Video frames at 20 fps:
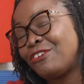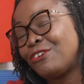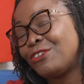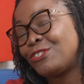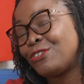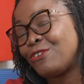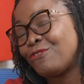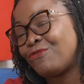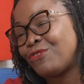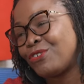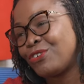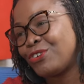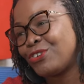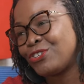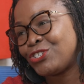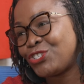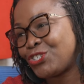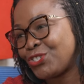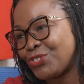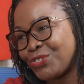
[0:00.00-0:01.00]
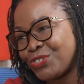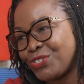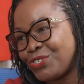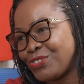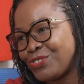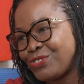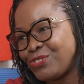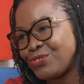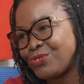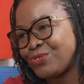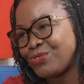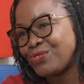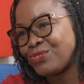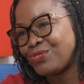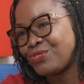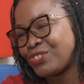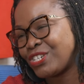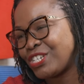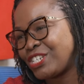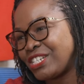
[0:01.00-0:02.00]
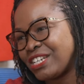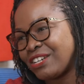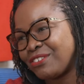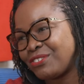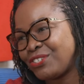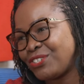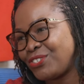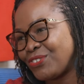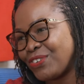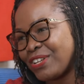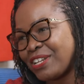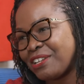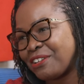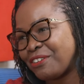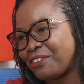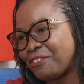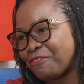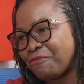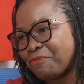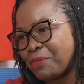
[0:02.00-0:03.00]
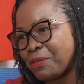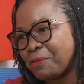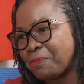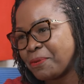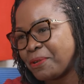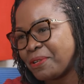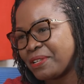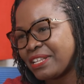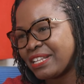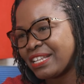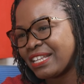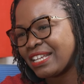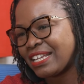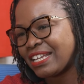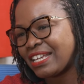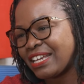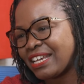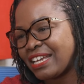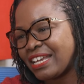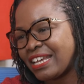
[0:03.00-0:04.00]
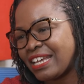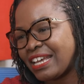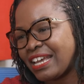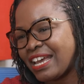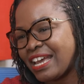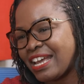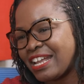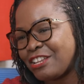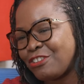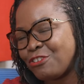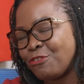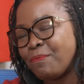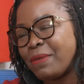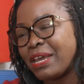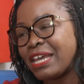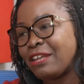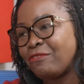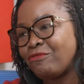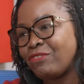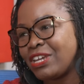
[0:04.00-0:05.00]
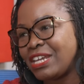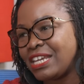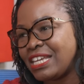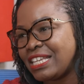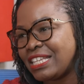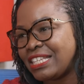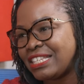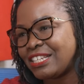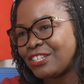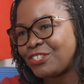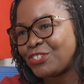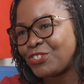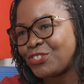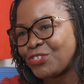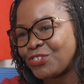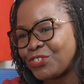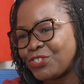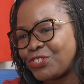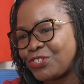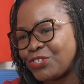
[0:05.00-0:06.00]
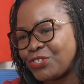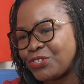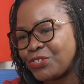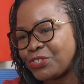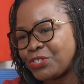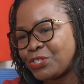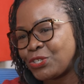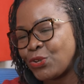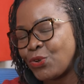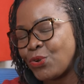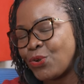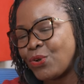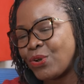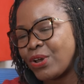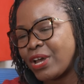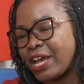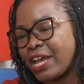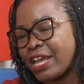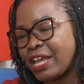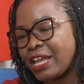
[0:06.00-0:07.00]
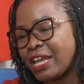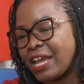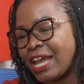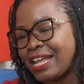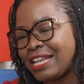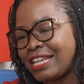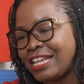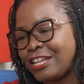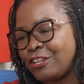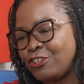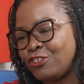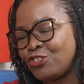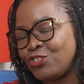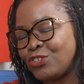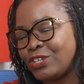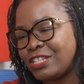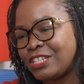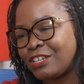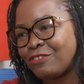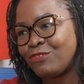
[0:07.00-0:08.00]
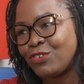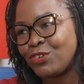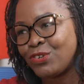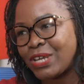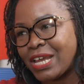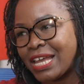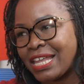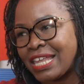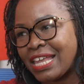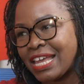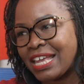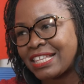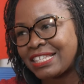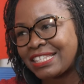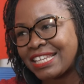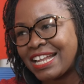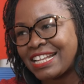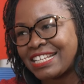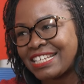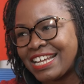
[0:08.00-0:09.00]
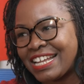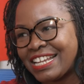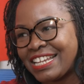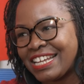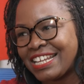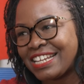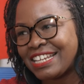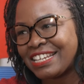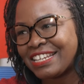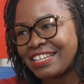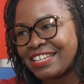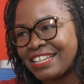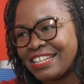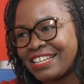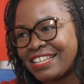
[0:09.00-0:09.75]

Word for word: Also for your show. You do reach out to a lot of people. Yeah. And you make it very easy to talk to. So I, I need you to interview Anya, Zanta Dede.